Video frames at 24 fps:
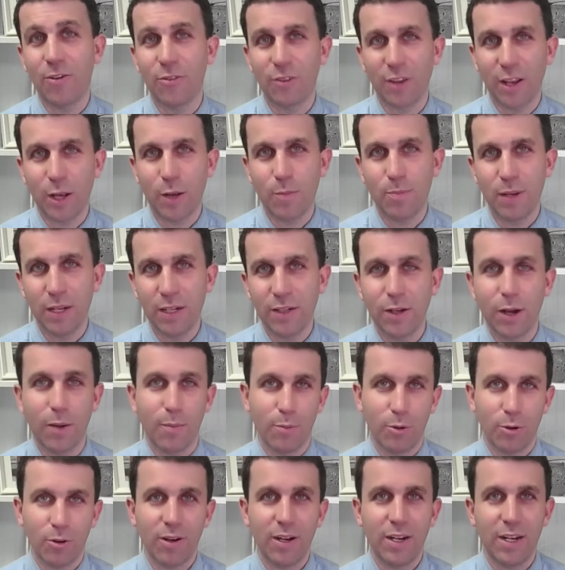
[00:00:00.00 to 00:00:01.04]
sounds like a big
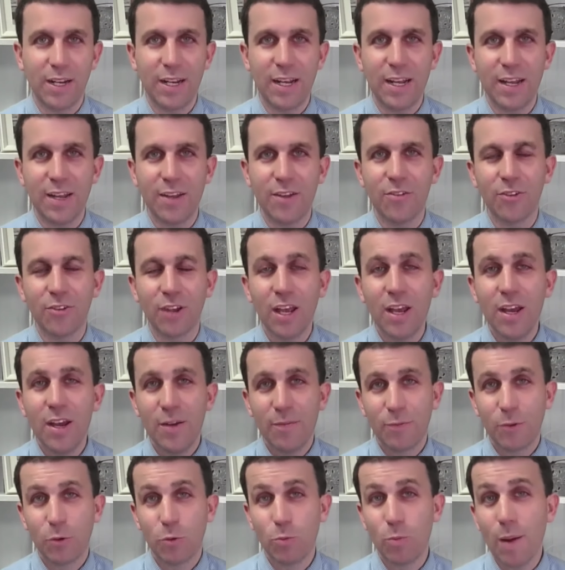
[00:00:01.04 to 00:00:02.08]
number, and it is.
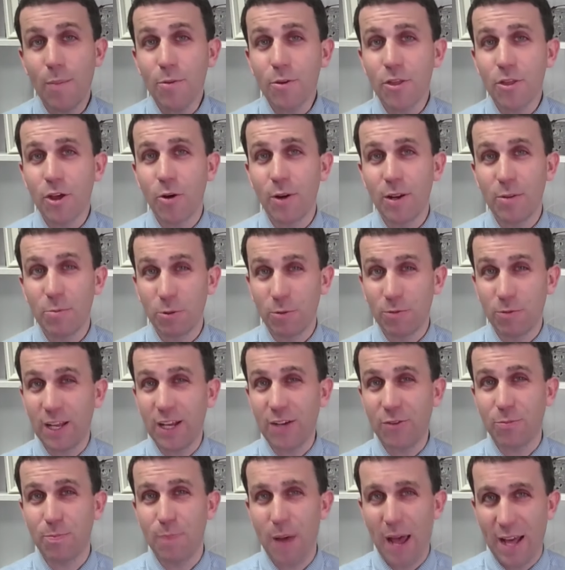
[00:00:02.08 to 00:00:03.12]
Remember, though, it
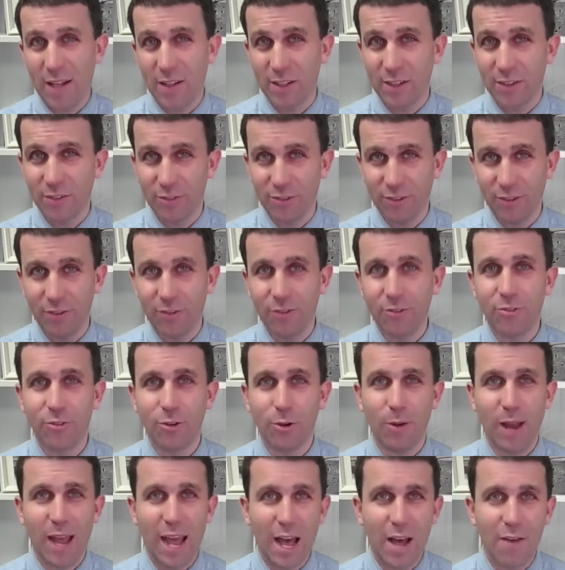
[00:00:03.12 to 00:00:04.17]
reflects balances.
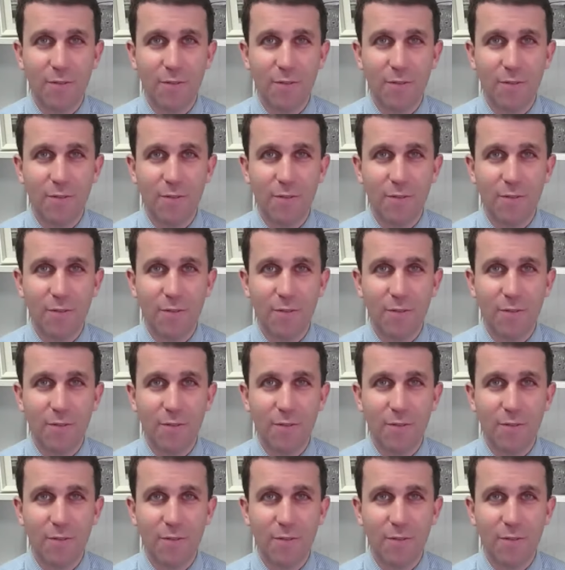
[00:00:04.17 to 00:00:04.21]
So